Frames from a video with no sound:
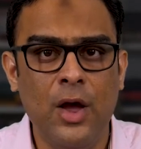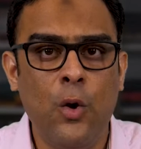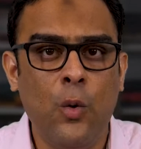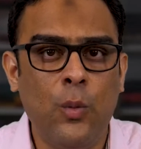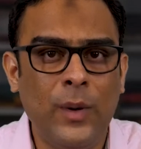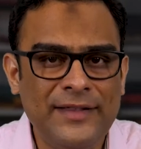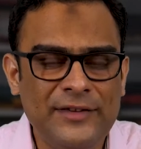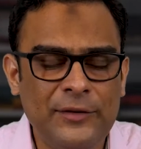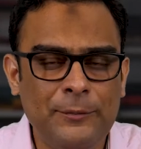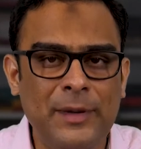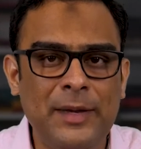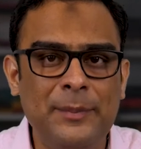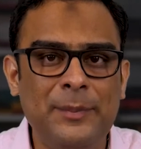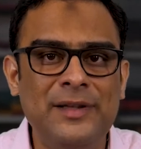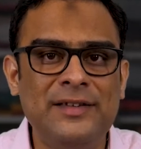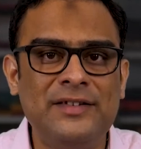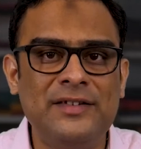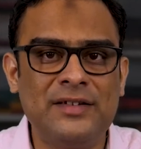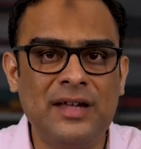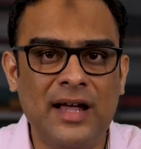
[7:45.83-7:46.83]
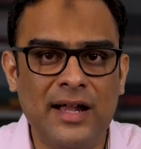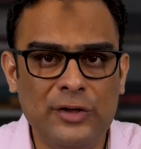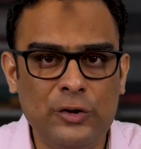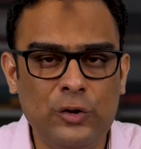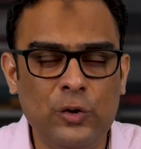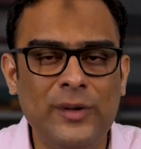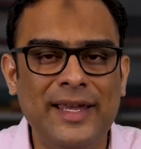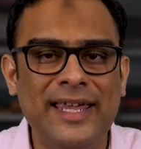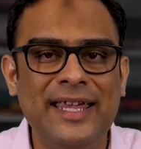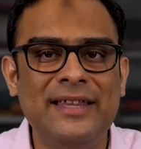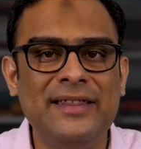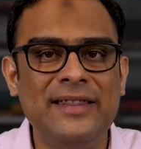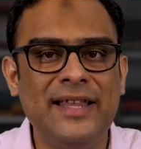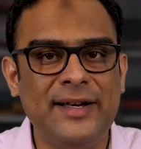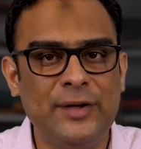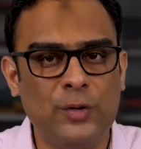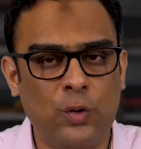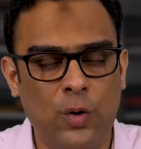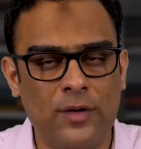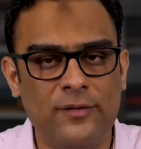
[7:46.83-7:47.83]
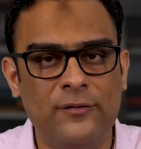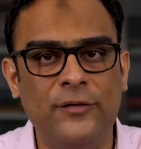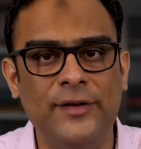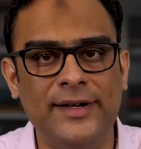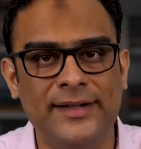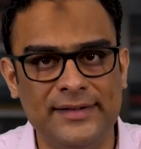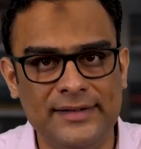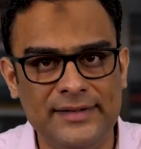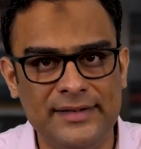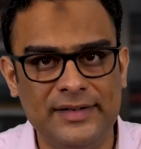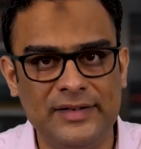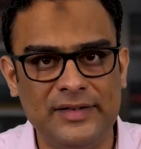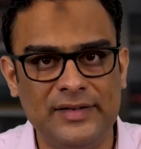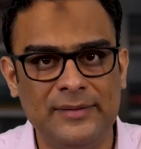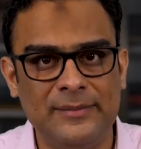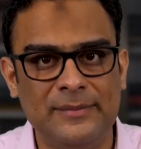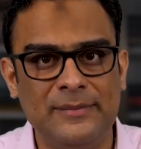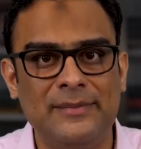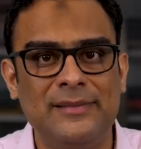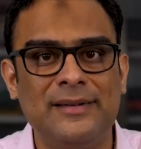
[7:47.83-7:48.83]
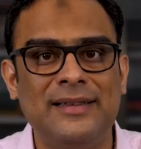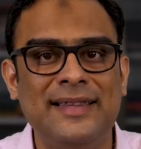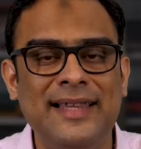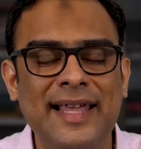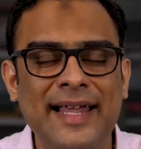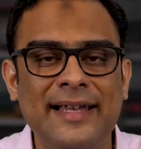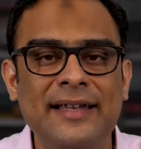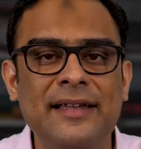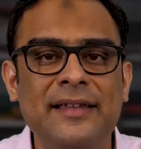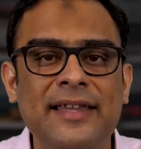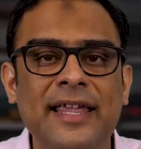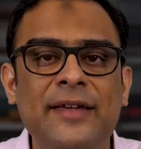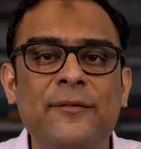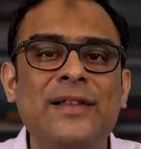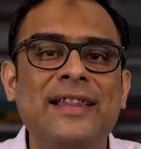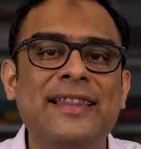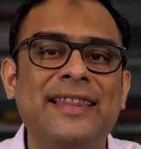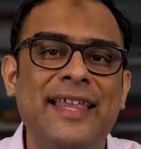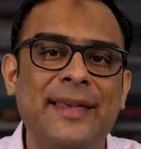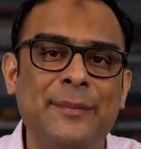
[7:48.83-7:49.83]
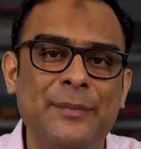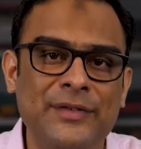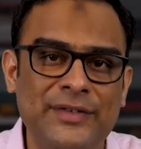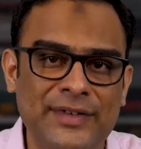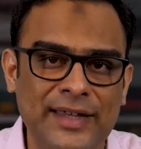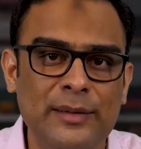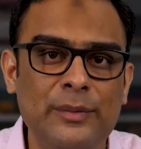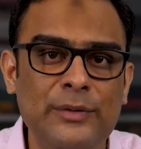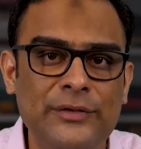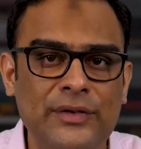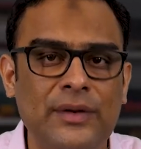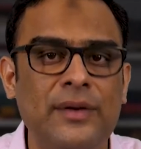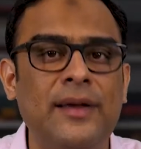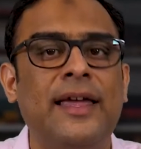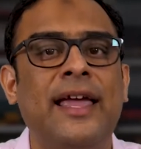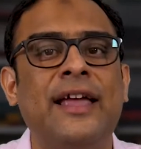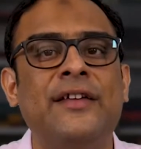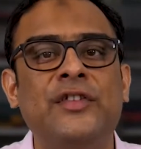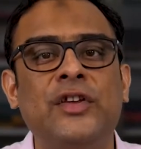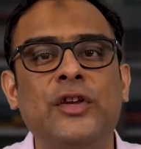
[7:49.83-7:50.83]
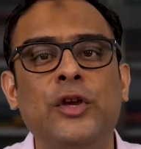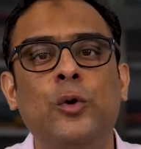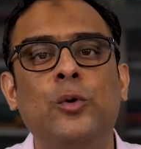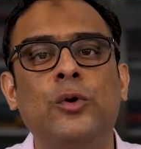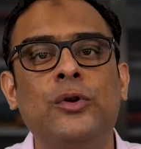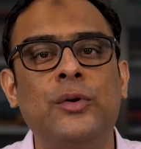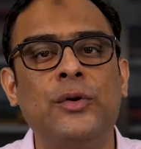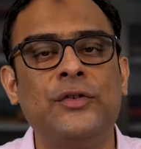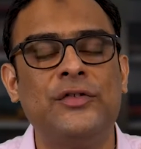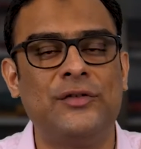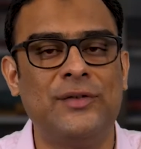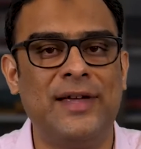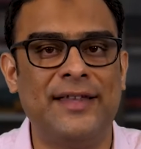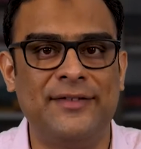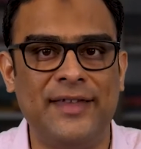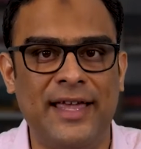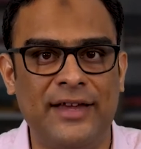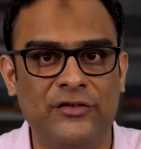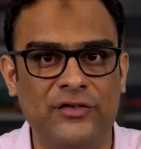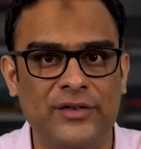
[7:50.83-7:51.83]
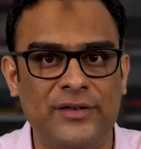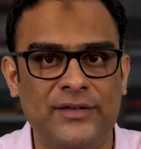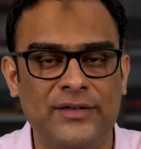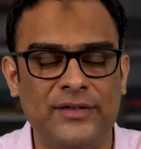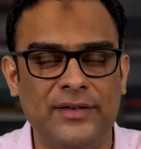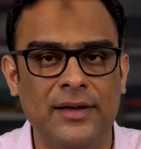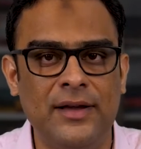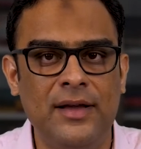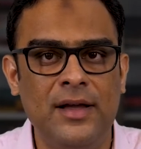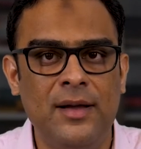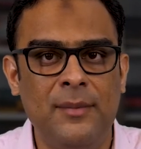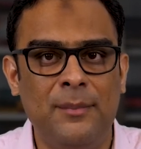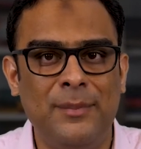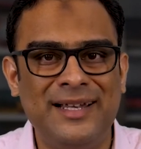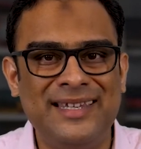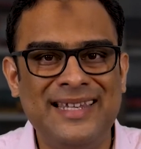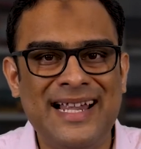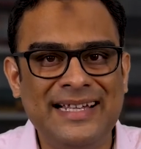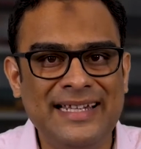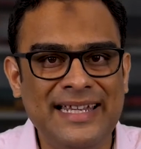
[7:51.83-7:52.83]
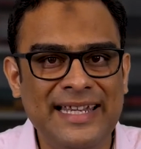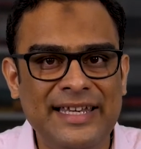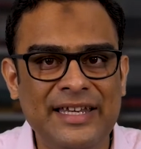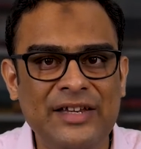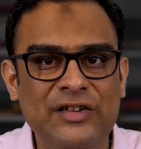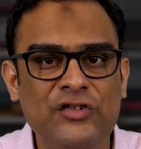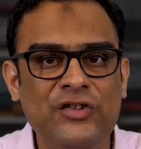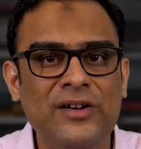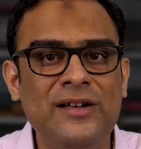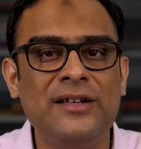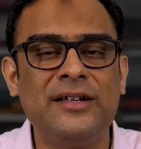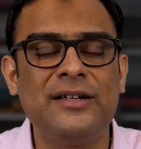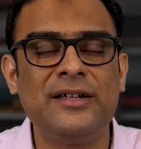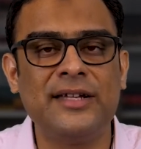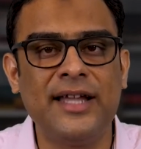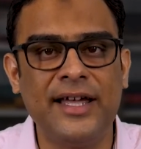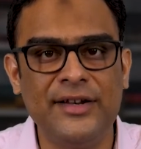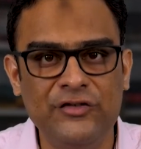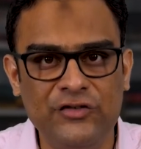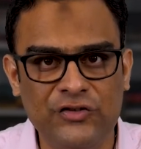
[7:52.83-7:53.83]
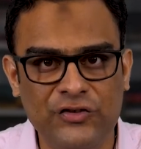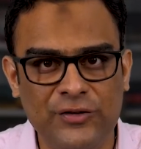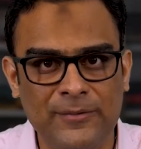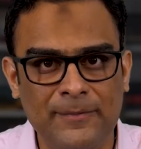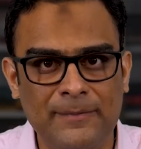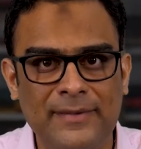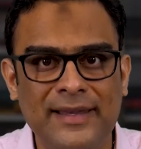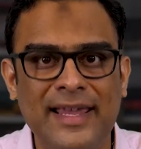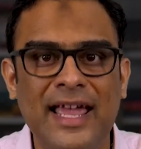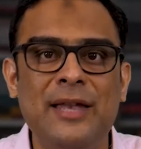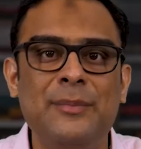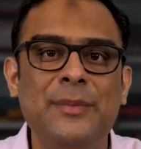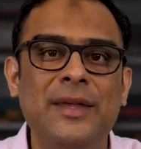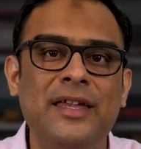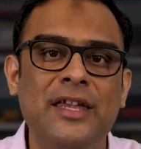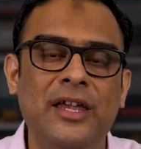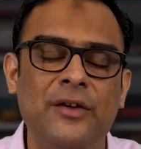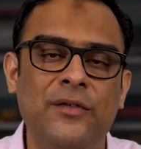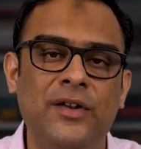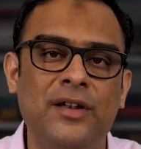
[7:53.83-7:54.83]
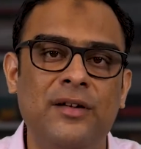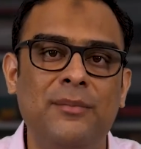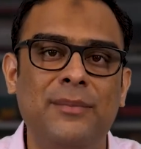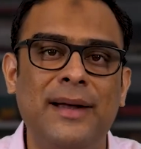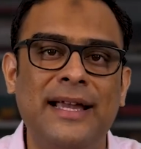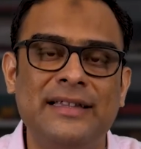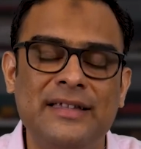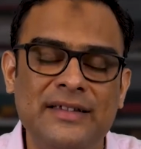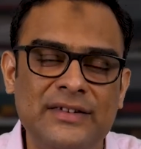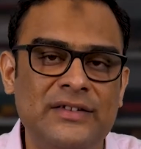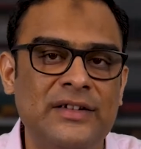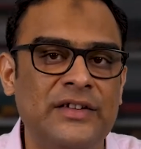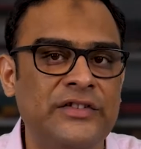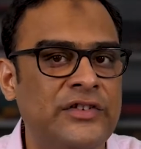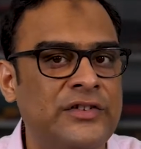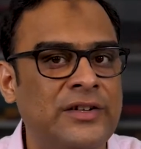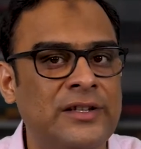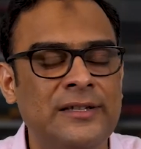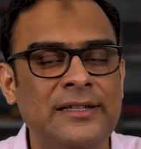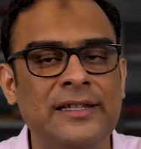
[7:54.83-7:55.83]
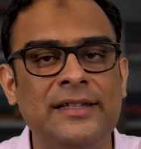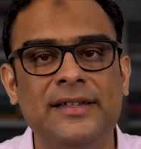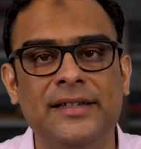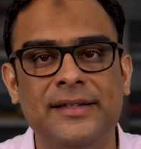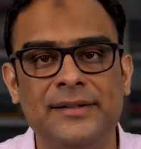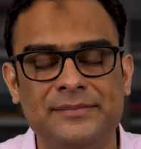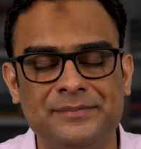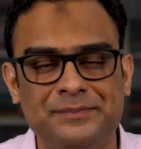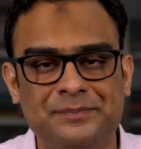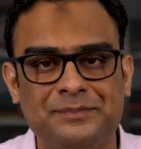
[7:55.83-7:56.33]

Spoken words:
Once people start to gain that confidence, then they will themselves execute those transactions. But that initial nudge can be given by this digital Didi.